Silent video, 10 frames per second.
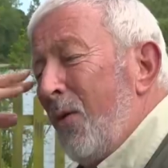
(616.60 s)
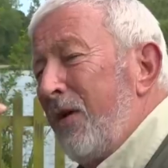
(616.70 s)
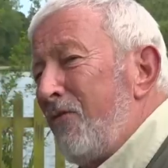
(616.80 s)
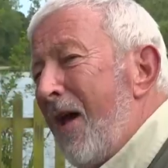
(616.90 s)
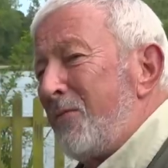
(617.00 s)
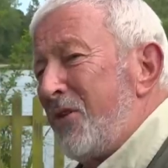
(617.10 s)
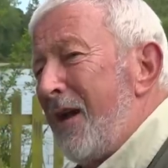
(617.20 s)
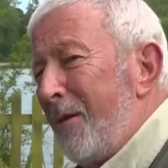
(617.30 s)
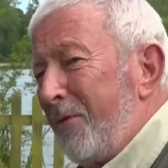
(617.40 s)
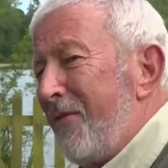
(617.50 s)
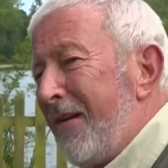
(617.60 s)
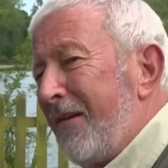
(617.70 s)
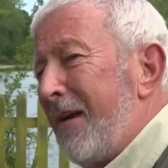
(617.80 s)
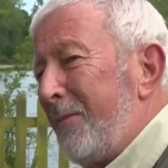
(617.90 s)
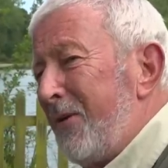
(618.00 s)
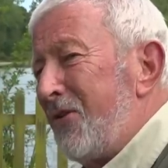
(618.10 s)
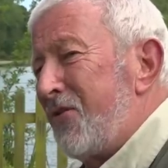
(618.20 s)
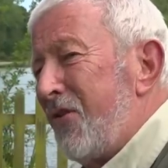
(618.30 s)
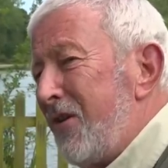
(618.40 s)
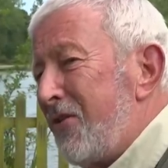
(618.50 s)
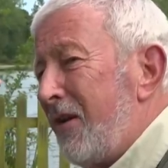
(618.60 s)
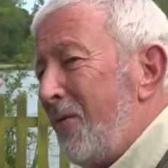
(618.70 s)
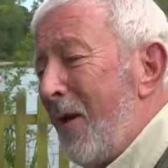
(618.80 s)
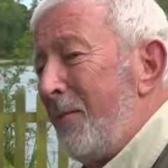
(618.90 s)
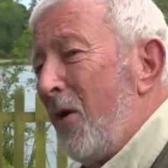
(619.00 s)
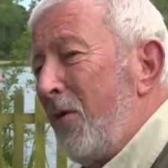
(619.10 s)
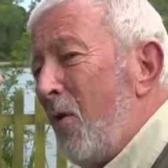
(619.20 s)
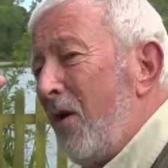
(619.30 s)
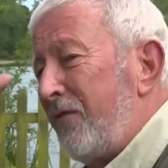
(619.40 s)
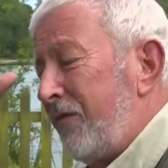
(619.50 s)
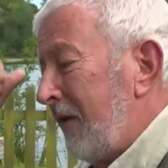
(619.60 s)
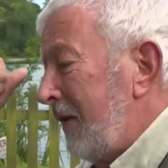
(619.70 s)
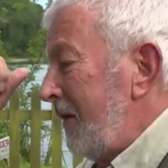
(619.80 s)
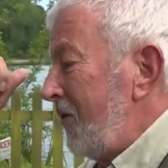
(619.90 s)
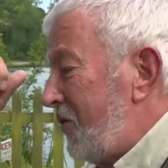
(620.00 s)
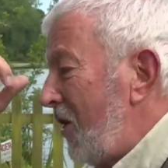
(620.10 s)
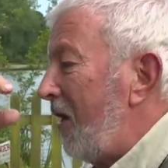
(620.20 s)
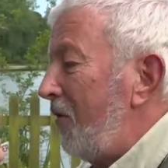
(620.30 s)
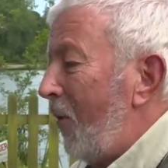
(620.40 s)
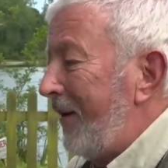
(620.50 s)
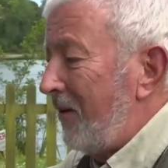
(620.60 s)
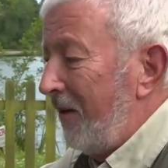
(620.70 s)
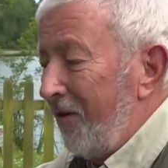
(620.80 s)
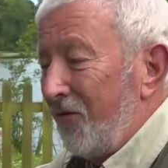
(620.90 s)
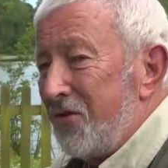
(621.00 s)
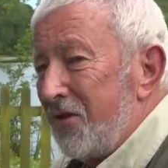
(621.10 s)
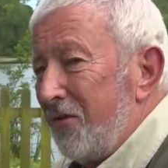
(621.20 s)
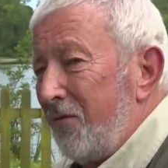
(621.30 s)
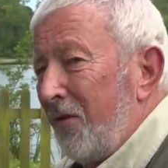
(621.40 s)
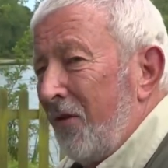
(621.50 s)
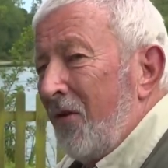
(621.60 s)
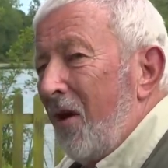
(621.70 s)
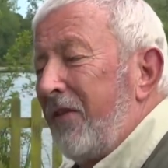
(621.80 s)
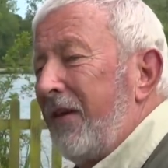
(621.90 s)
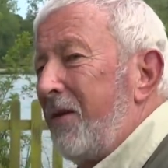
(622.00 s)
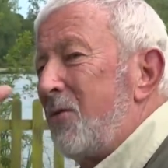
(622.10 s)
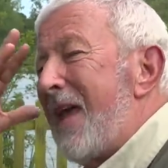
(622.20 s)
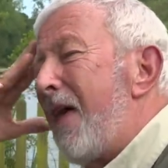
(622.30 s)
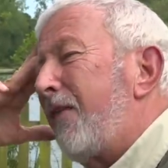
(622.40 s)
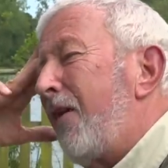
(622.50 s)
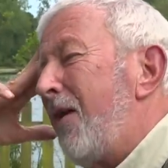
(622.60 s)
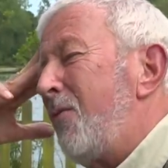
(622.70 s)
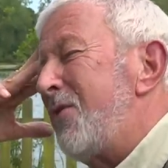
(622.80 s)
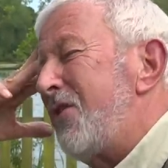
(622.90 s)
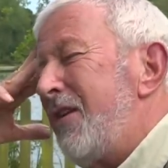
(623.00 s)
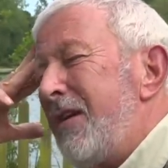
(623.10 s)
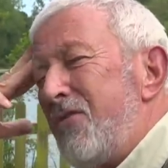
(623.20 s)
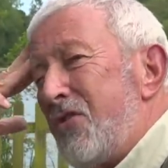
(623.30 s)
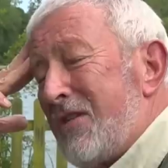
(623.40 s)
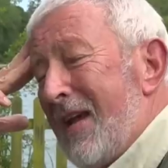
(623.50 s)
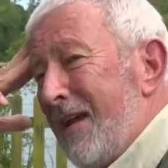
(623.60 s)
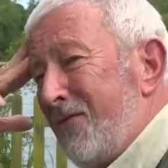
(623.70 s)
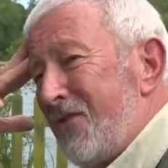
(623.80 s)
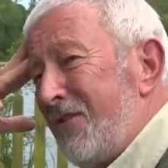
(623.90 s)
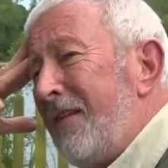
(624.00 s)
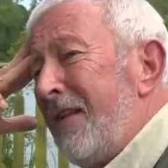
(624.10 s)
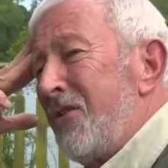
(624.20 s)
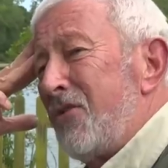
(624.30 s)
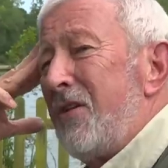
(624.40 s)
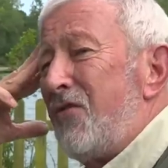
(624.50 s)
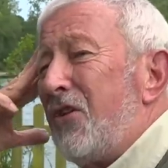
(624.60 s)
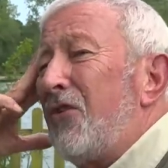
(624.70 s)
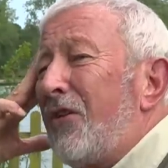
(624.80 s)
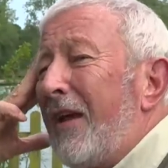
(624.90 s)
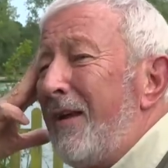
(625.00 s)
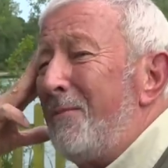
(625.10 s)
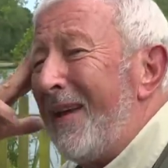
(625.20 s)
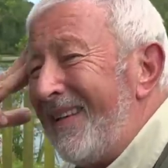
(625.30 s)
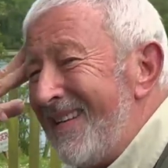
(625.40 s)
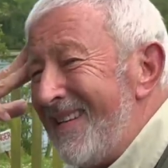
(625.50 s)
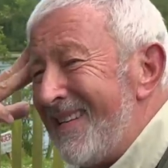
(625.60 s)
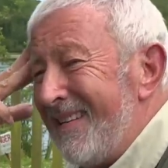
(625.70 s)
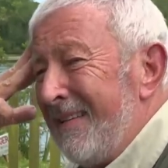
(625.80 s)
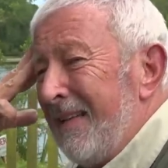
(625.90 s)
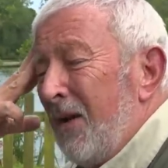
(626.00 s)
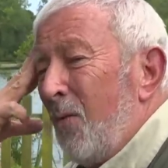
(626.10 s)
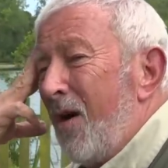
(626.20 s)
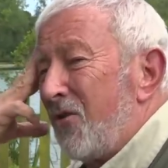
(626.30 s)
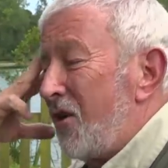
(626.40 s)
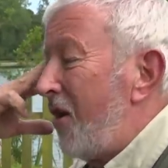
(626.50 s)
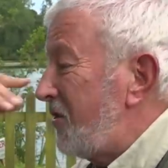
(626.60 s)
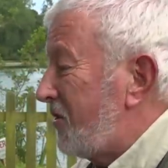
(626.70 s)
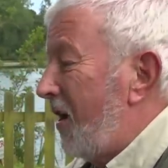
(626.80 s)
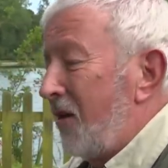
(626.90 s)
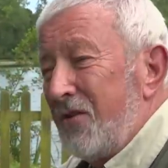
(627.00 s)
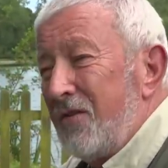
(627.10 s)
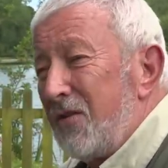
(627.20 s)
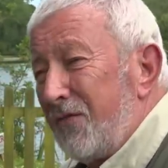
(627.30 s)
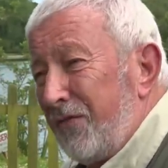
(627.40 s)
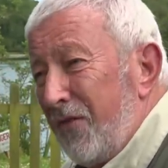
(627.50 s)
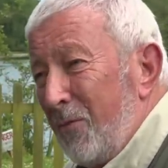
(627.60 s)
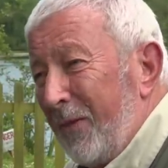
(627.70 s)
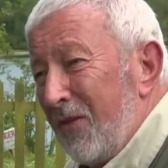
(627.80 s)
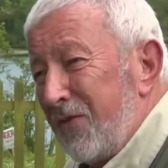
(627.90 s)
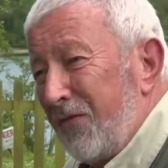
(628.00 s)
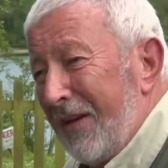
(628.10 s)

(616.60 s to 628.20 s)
We'd wrapped it up around a couple of trees. Anyway, my wife, Jo, went along to, I think it was Athlone was the nearest town, to see if she could get it mended, whilst I started this filming this